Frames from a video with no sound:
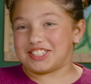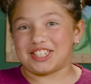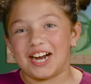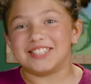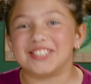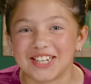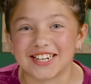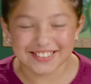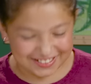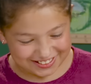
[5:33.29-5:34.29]

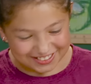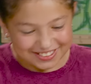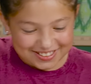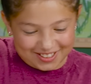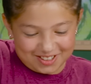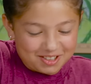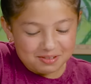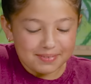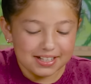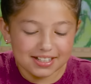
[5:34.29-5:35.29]
Gushers!
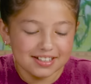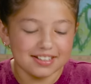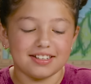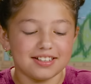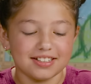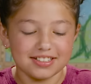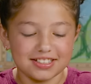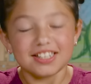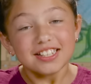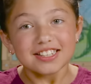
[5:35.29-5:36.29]
Oh my
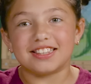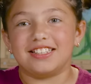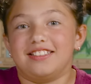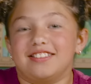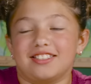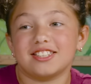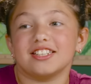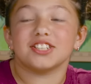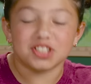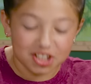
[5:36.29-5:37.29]
gosh, these are
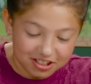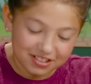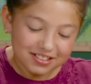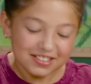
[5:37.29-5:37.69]
Gushers.